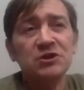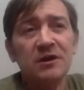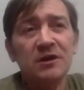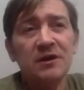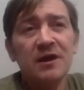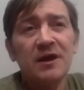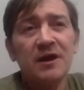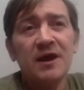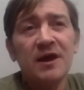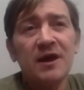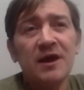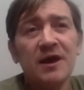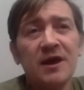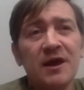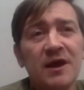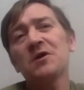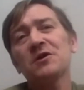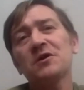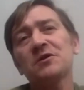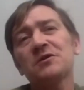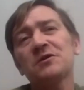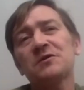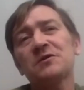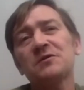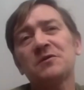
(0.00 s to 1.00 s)
the
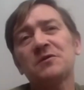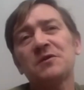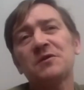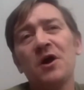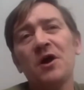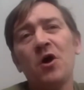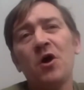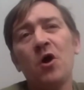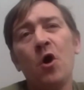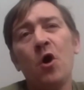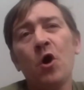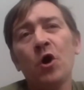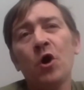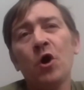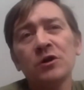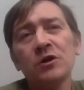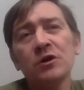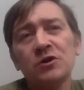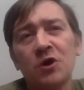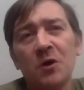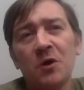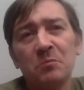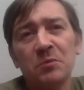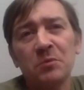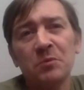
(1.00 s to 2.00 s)
other oil
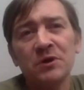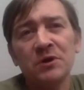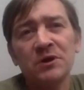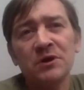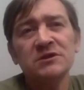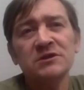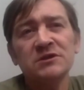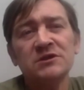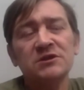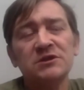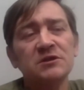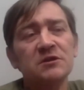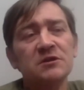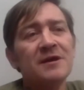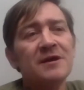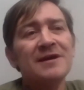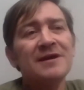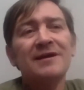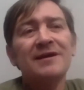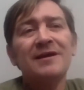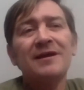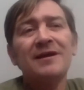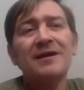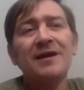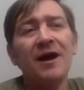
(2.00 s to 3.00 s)
companies
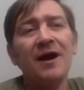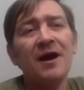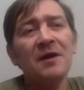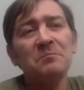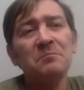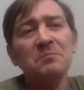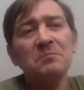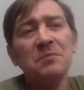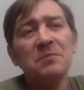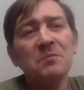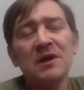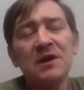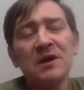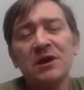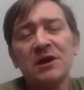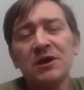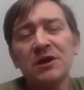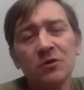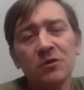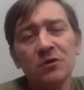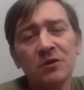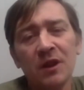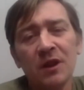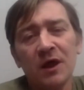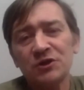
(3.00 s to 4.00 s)
can't be making all that
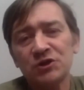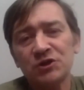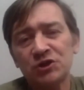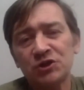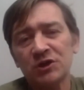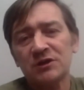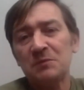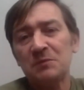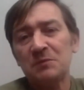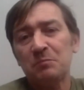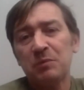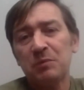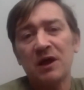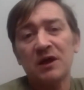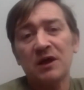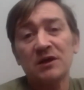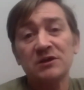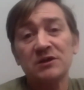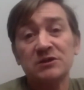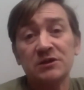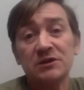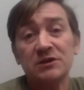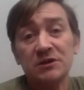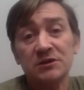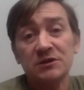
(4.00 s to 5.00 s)
shitty plastics
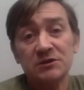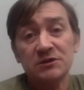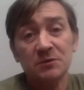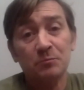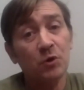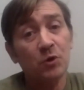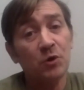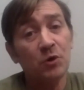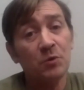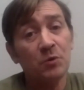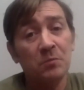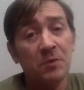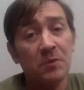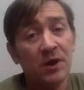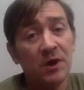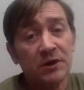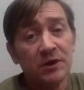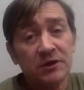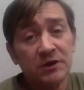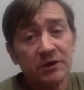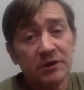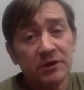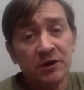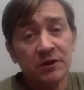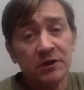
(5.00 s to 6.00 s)
and putting mercury in
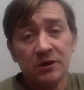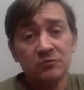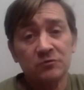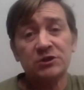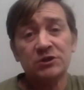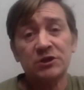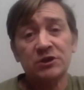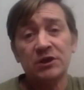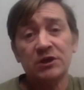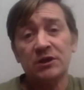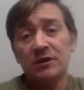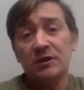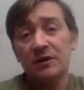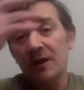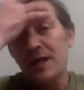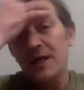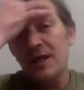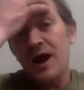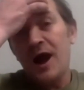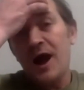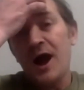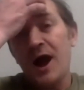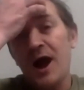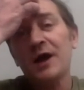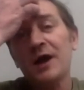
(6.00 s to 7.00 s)
our sea.
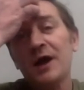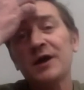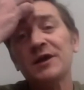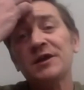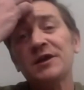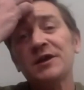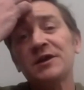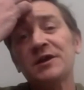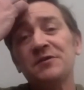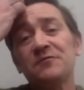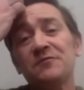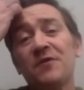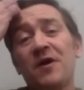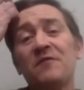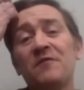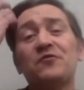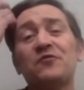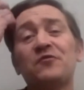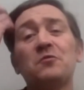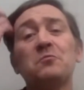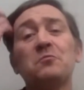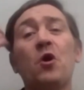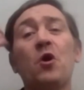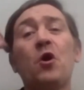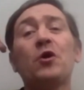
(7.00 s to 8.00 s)
I, I'm from the Orkney
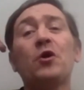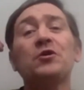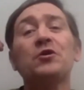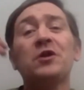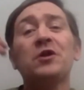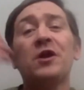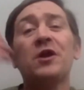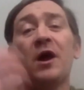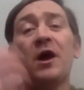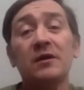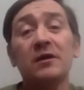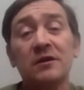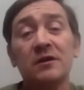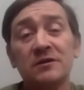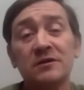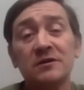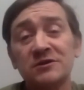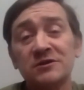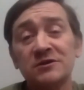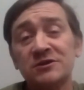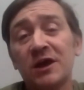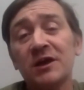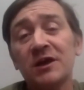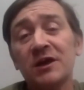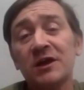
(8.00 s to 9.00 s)
Islands. I eat a lot
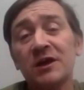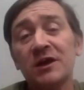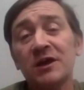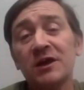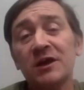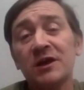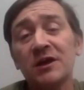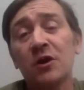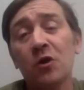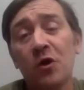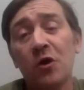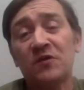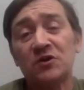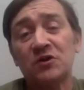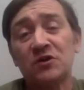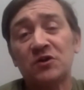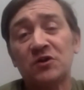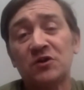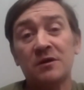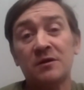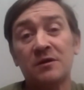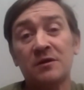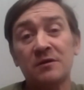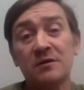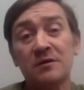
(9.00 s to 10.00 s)
of fish.
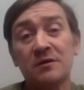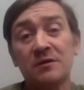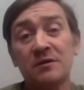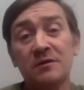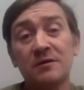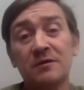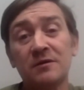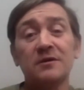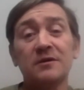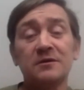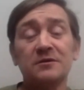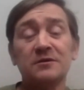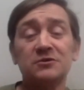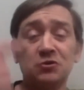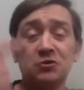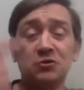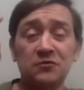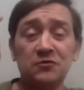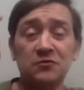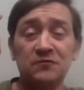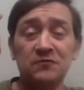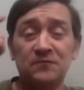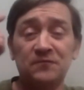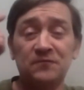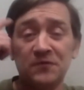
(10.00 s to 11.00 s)
Yeah, it's good for the
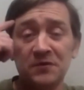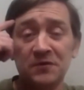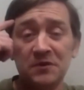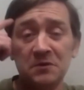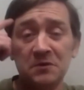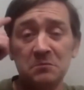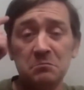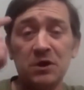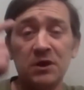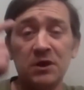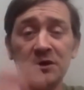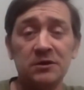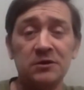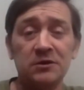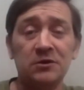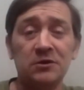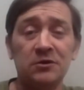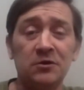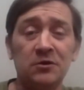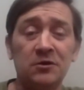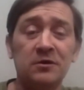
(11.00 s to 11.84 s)
brain, you know.